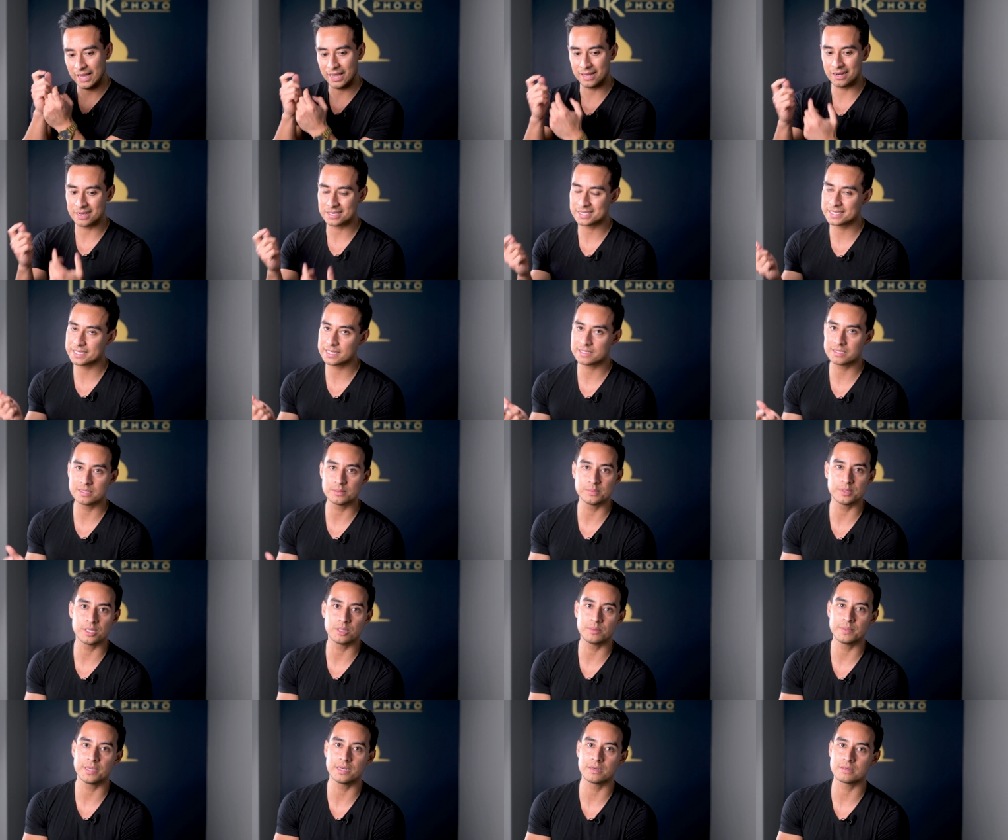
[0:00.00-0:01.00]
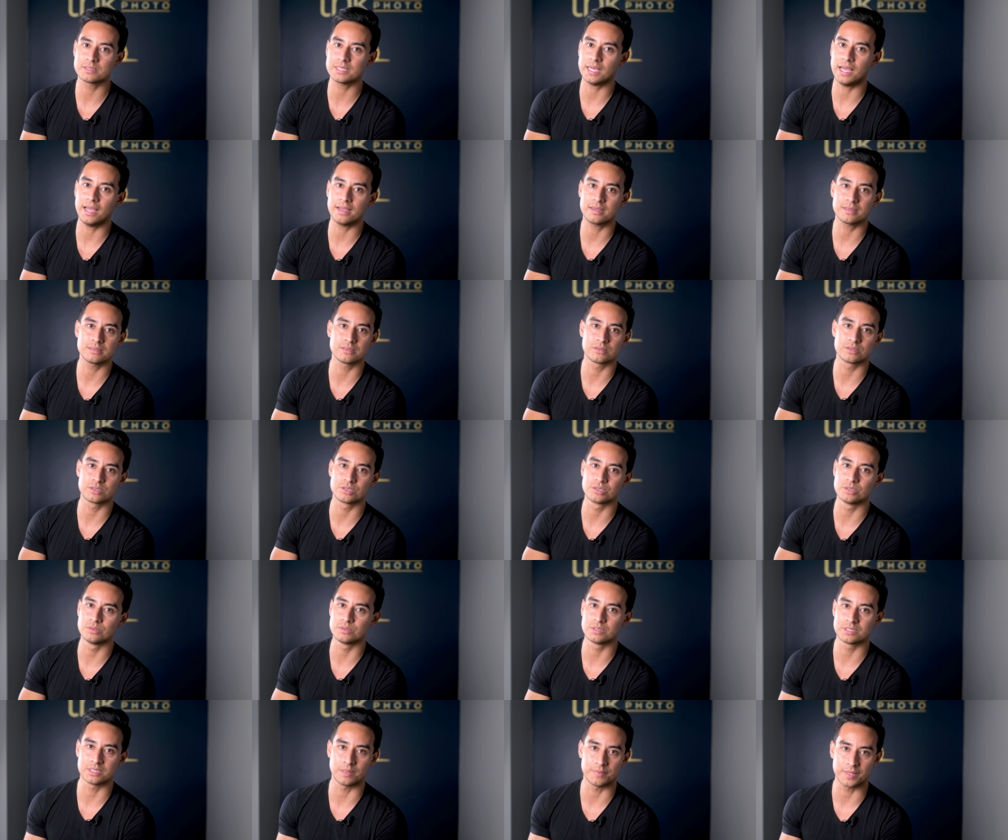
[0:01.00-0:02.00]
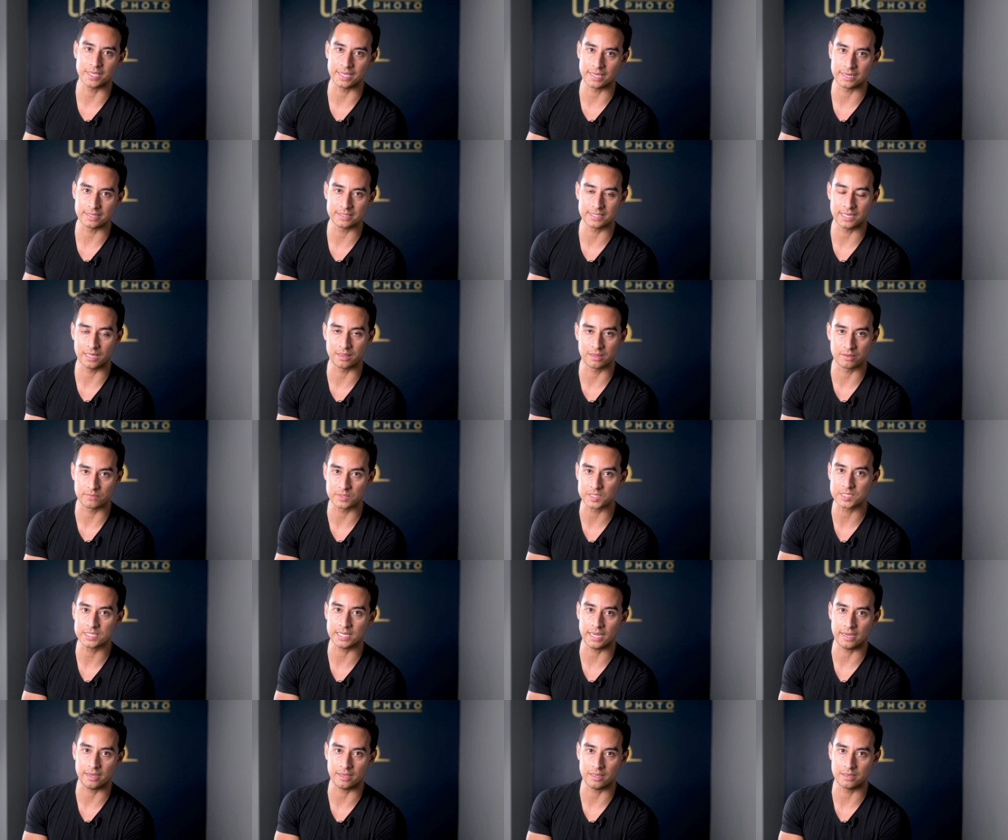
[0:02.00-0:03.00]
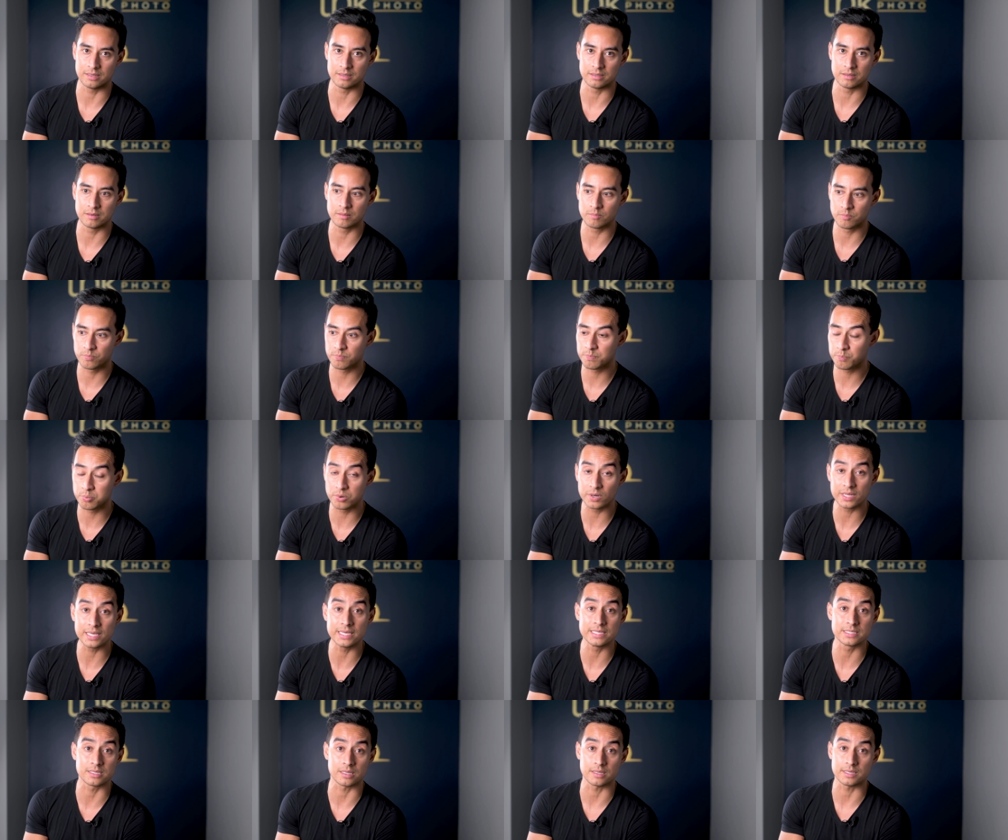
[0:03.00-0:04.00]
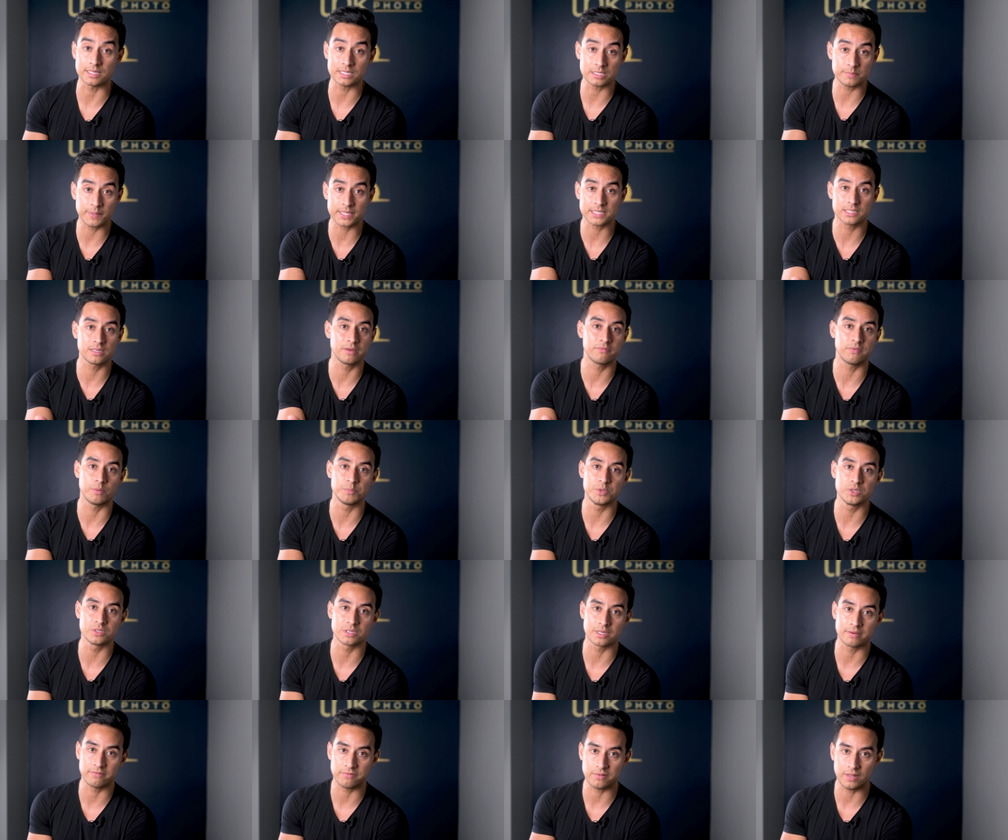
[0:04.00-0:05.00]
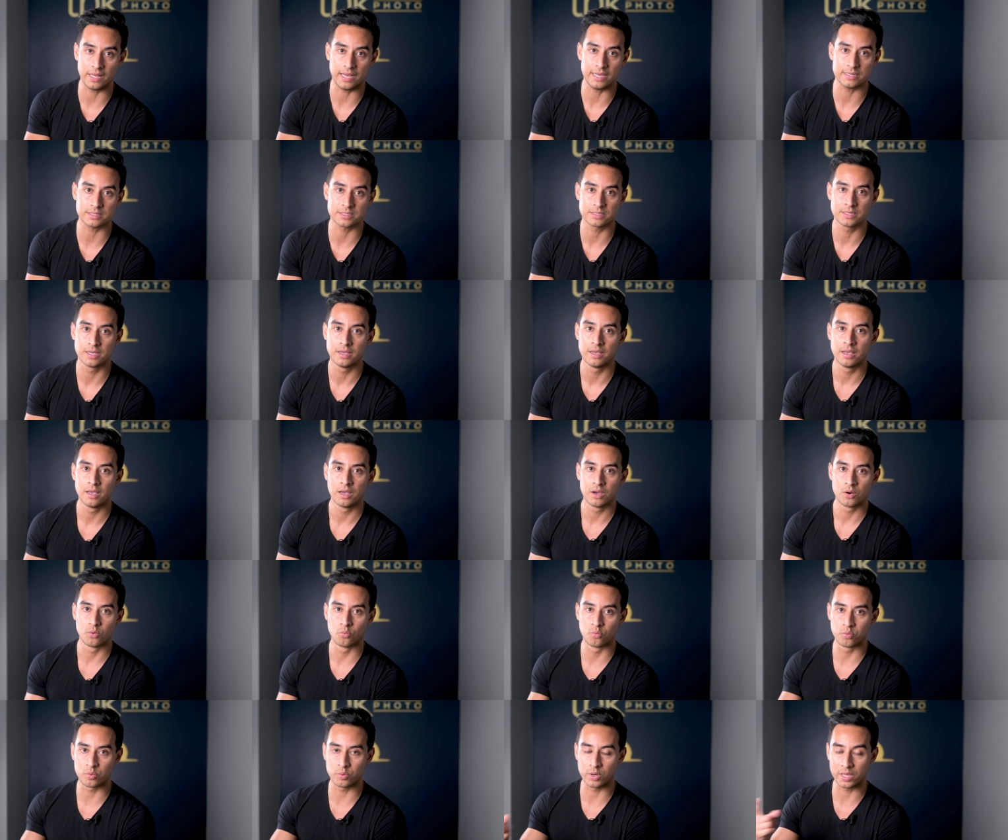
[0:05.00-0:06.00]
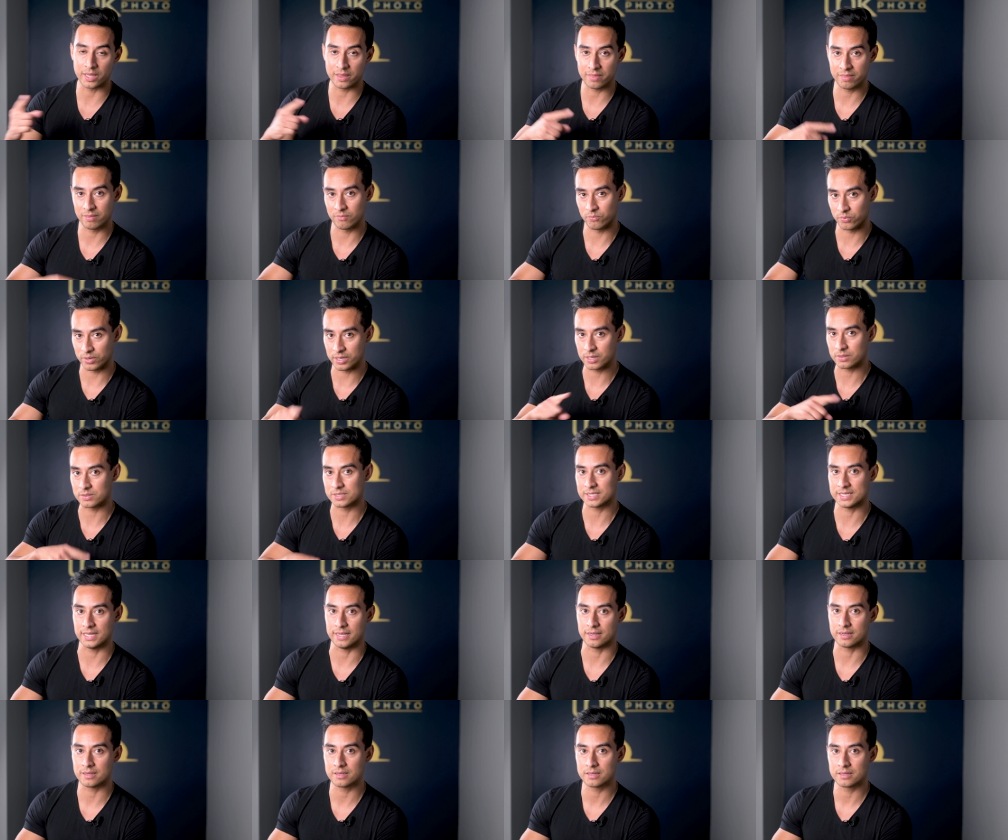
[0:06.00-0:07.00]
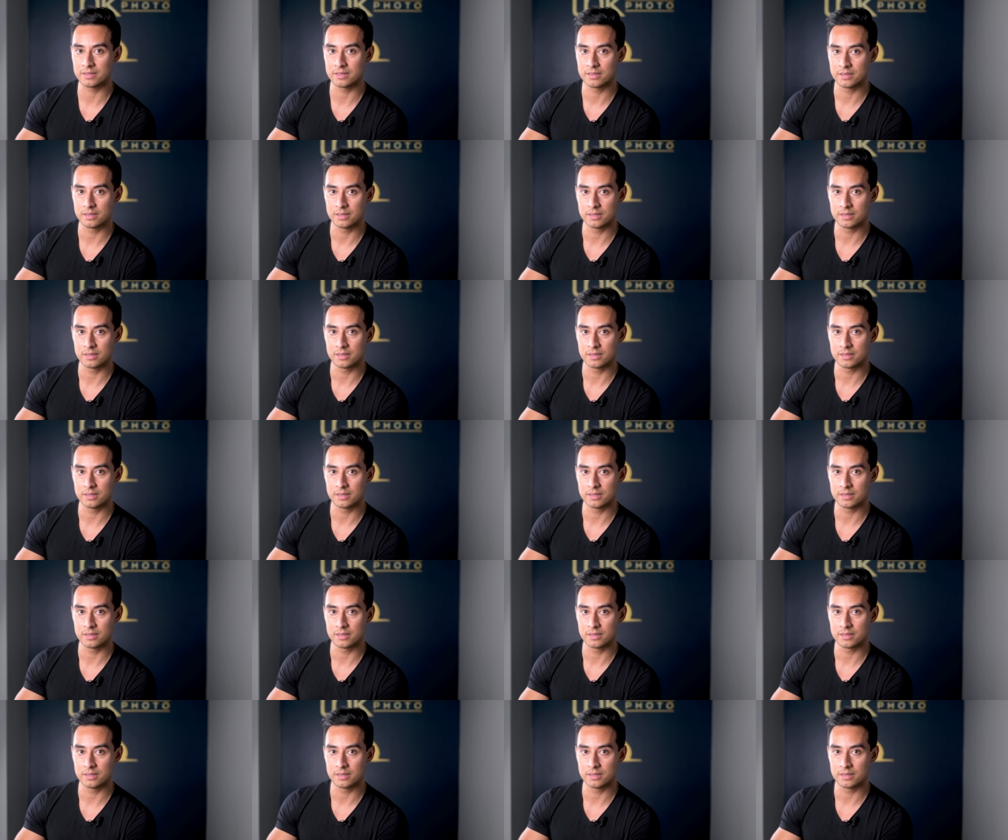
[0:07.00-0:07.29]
and at sixteen millimeters, I can shoot something at a tenth of a second pretty easily, especially if I'm using flash with rear sync.